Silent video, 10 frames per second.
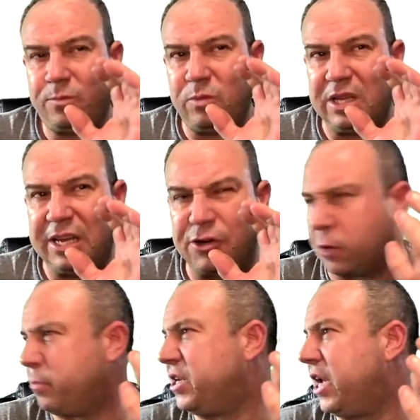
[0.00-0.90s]

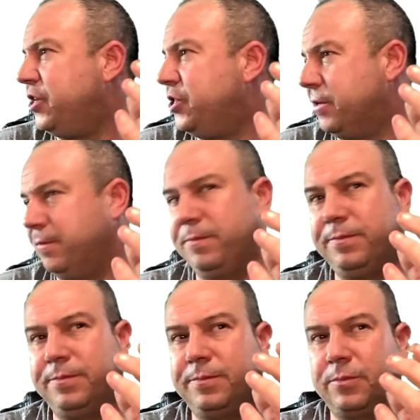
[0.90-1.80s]
interpretation.
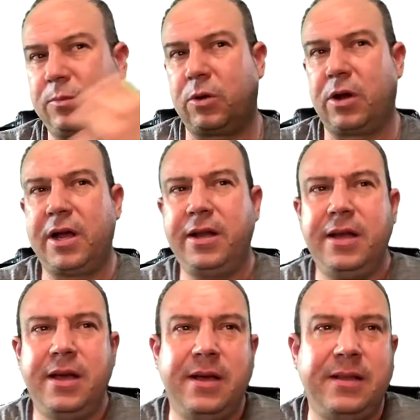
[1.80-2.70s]
All right.
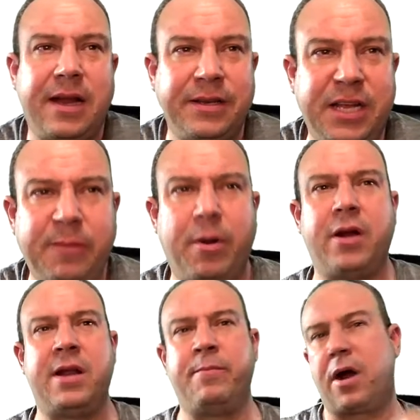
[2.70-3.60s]
Letting t bar and
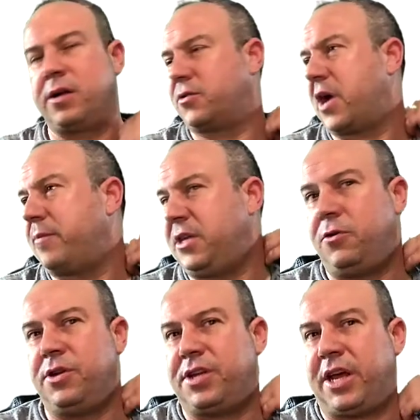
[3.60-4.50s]
n bar describe the
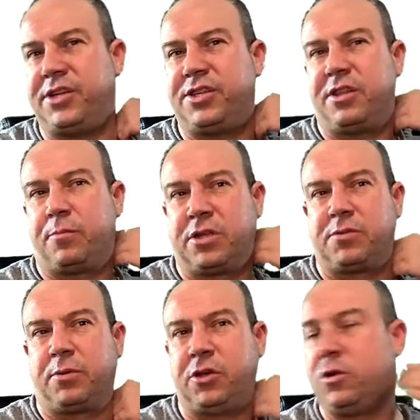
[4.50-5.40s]
unit tangent and the
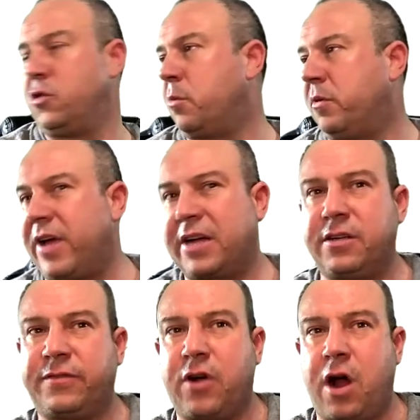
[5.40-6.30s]
principal unit normal vectors
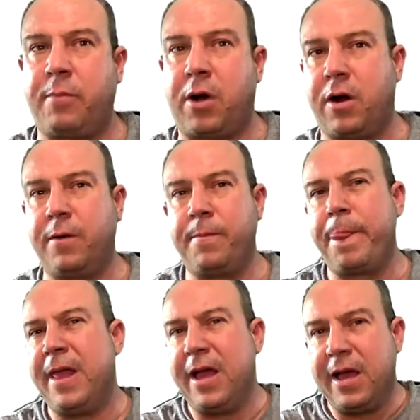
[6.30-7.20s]
for r bar,
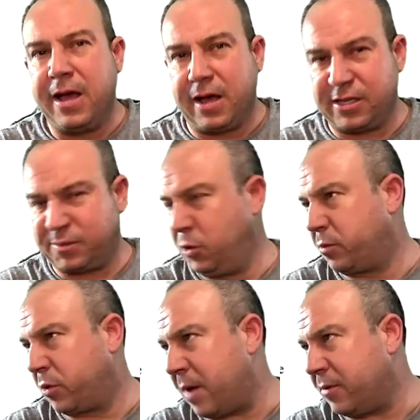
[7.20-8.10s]
a smooth
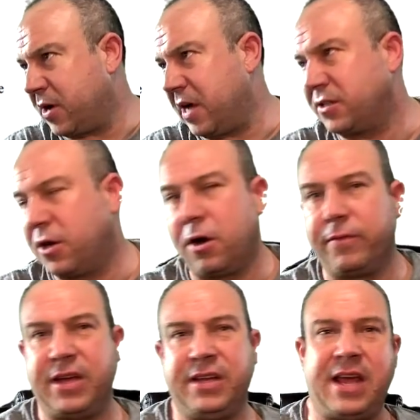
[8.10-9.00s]
parameterized
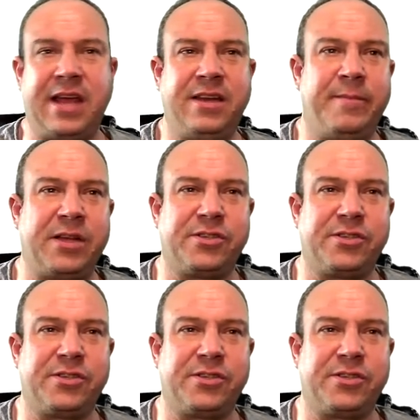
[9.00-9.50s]
curve in n-dimensional